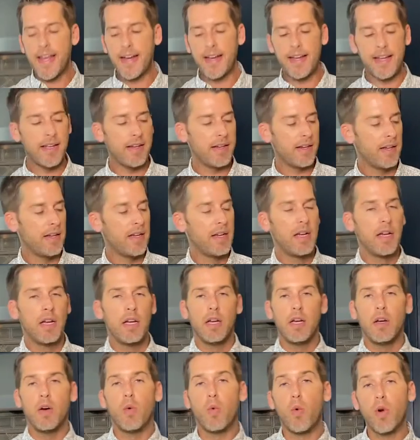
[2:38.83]
add in
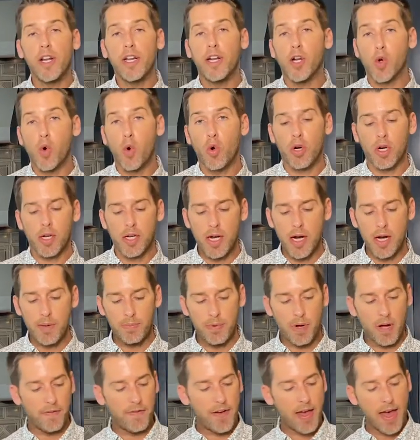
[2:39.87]
one and a quarter
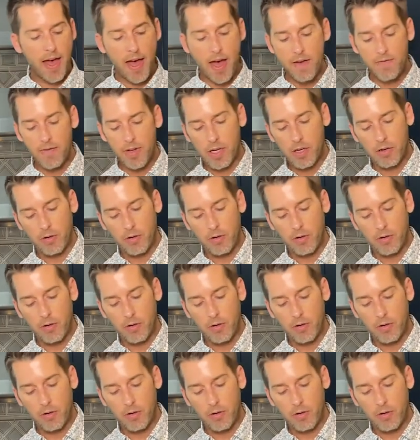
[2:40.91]
cup of heavy